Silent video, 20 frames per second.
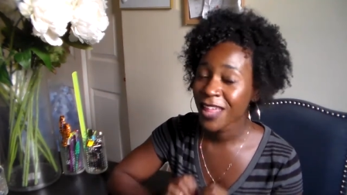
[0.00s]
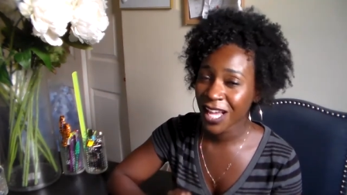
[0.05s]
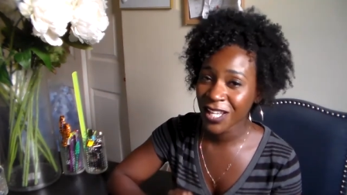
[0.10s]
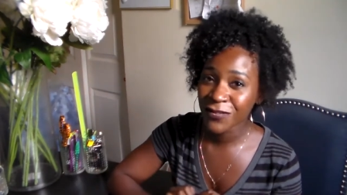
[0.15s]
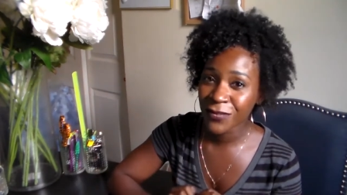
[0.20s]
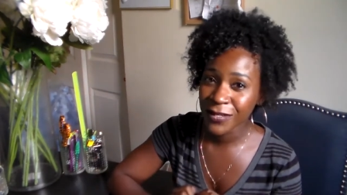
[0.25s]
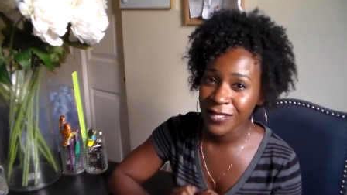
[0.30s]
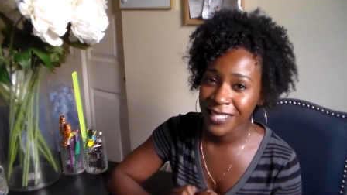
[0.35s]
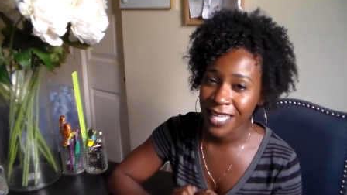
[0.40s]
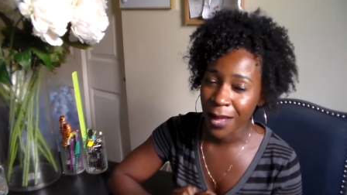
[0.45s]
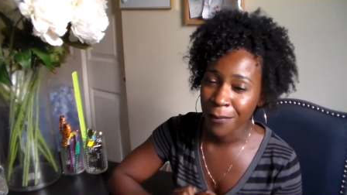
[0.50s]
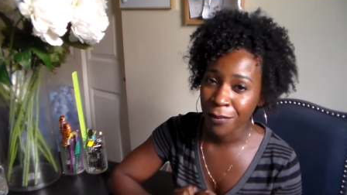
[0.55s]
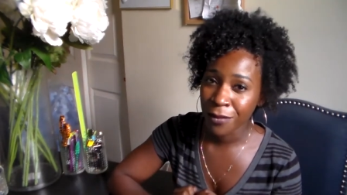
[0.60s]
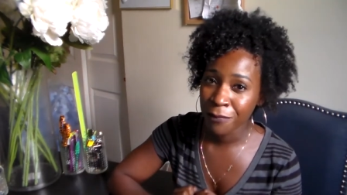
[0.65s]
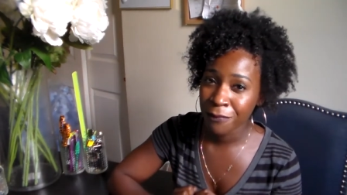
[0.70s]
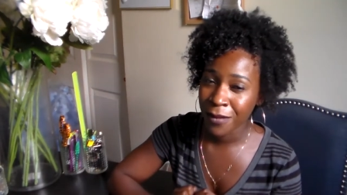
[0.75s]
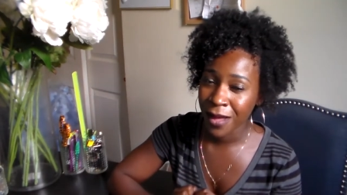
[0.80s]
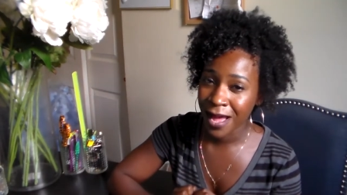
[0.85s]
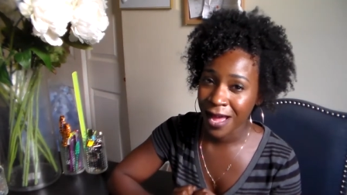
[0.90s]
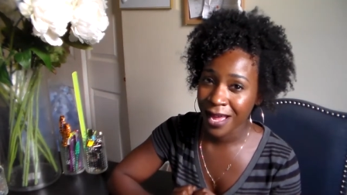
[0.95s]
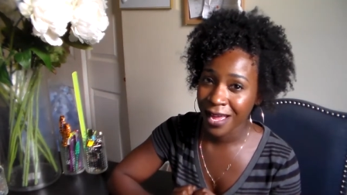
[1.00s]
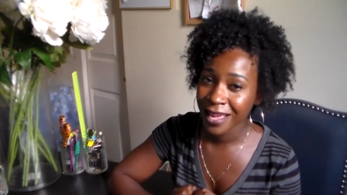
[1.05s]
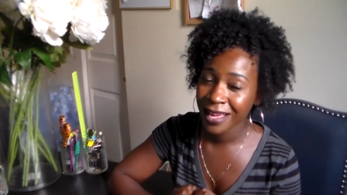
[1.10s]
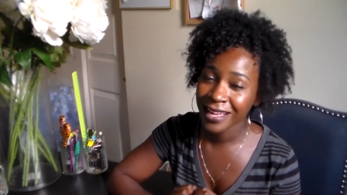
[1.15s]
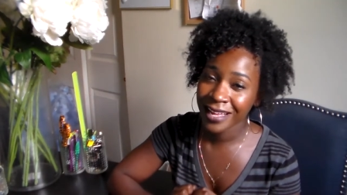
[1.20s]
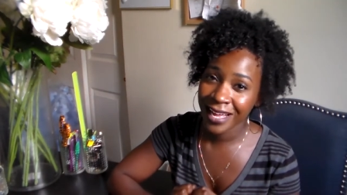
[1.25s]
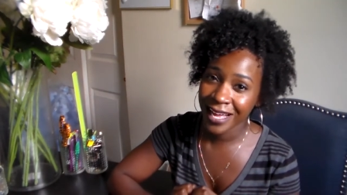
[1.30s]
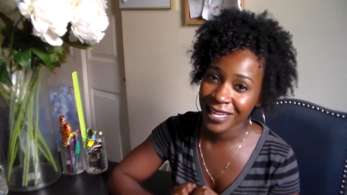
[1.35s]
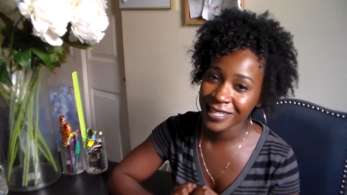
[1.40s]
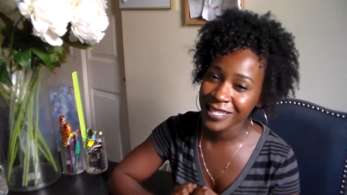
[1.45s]
Thanks for stopping
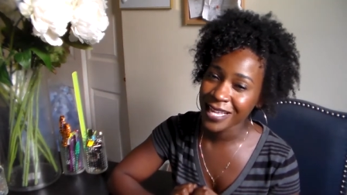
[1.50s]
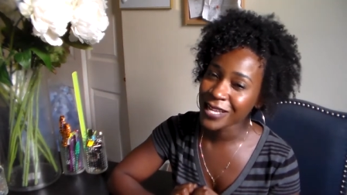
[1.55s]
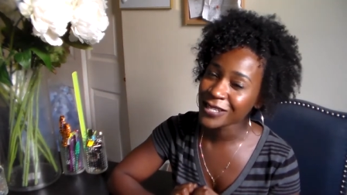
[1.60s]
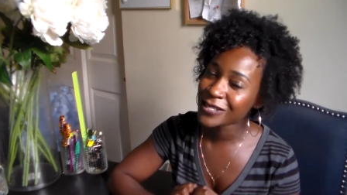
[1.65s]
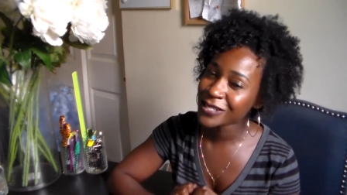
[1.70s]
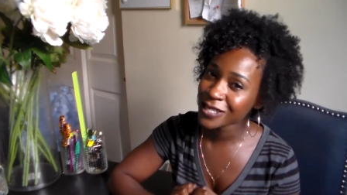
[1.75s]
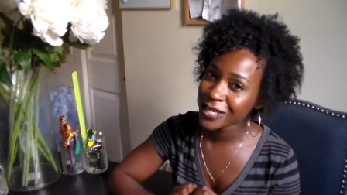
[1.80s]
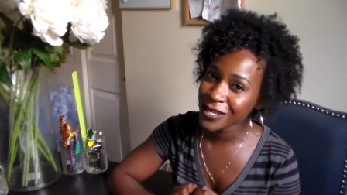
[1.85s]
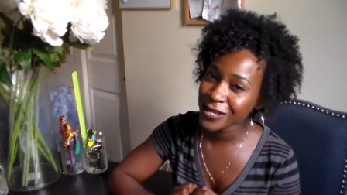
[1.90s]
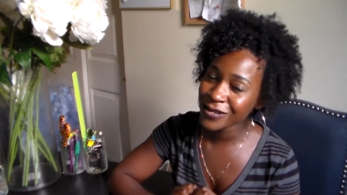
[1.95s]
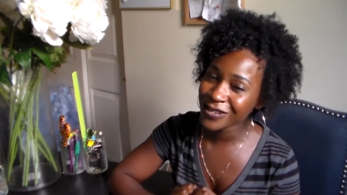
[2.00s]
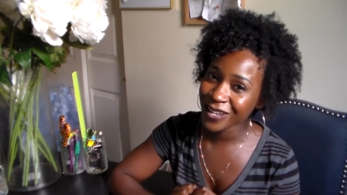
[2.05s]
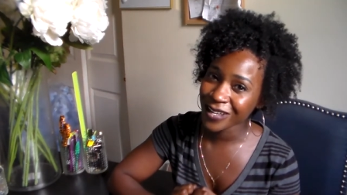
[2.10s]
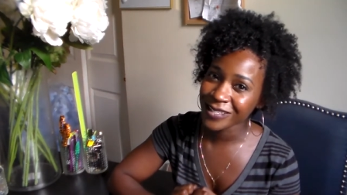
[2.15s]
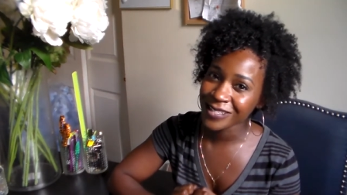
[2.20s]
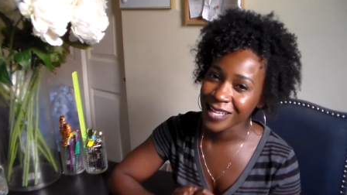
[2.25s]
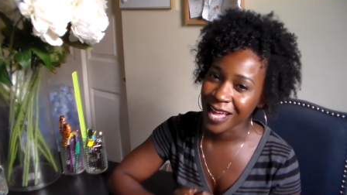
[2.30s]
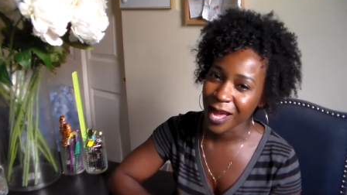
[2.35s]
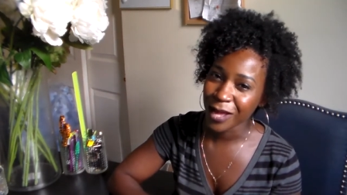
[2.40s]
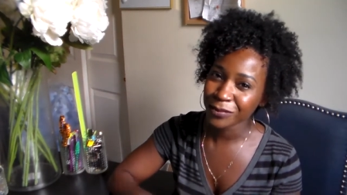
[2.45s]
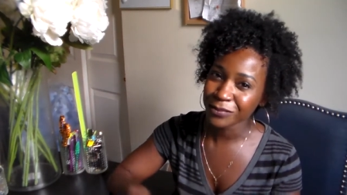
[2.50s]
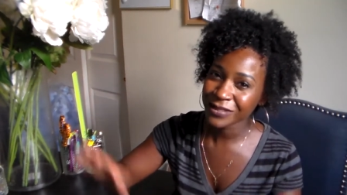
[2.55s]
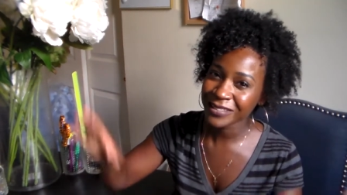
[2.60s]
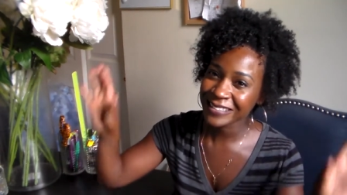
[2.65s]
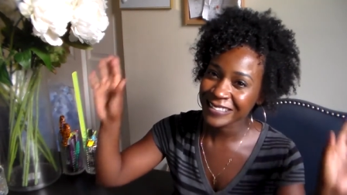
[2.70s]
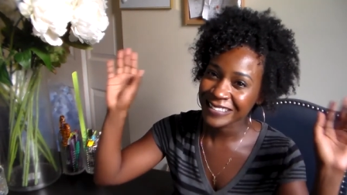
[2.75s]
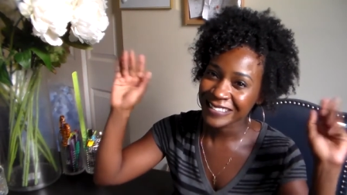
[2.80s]
by. Guys, I'll see you next time.